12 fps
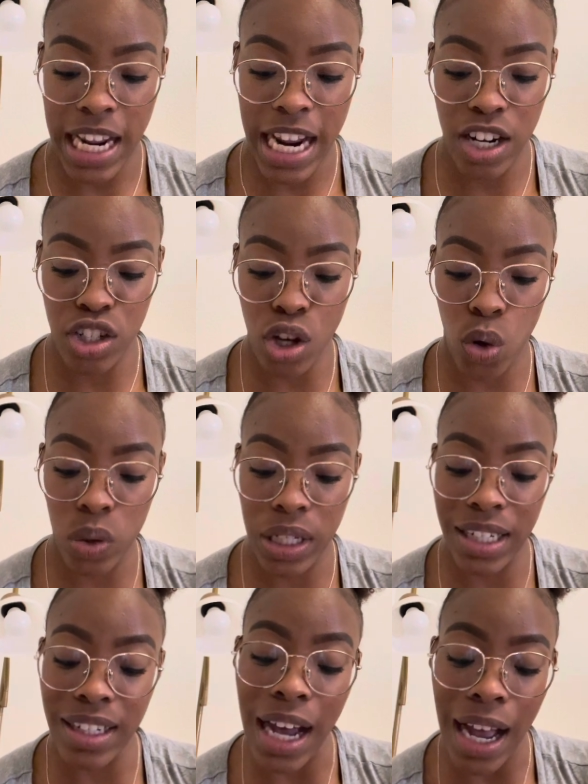It is only
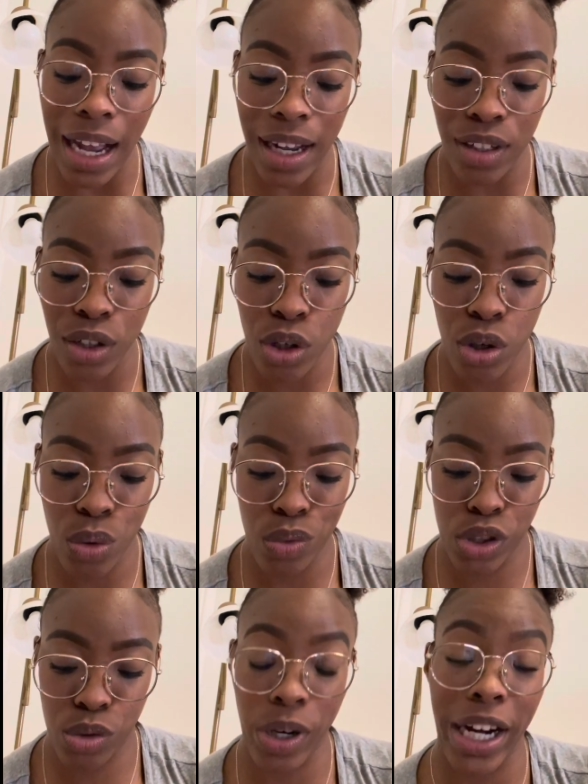God who
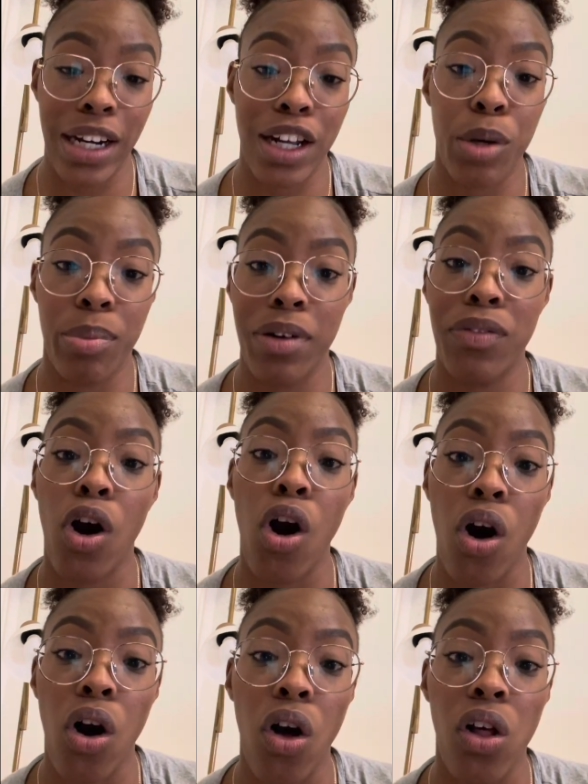is great above
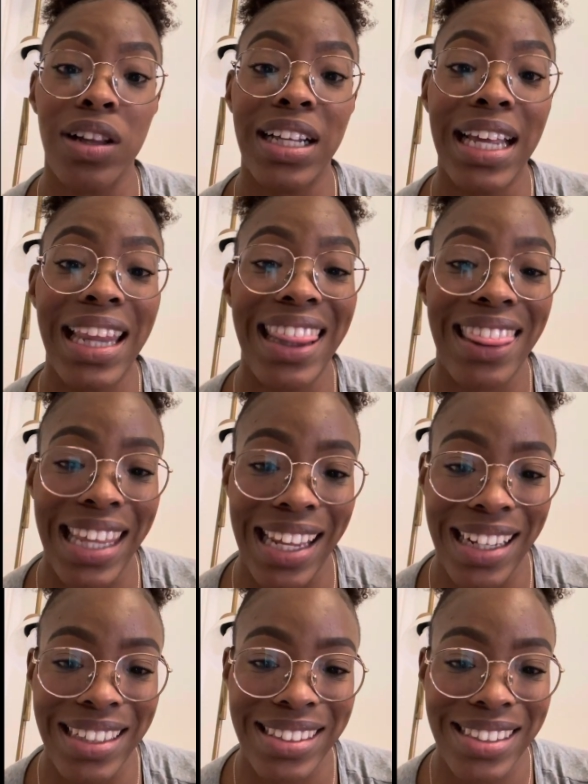all
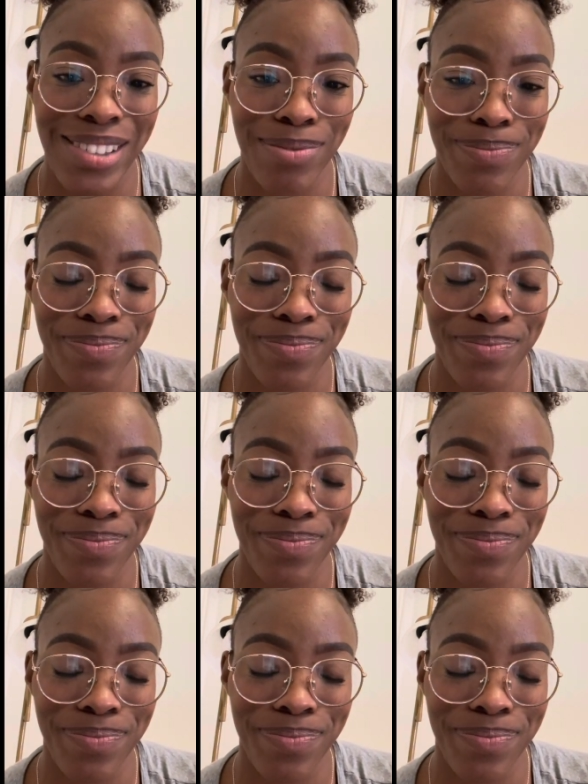things.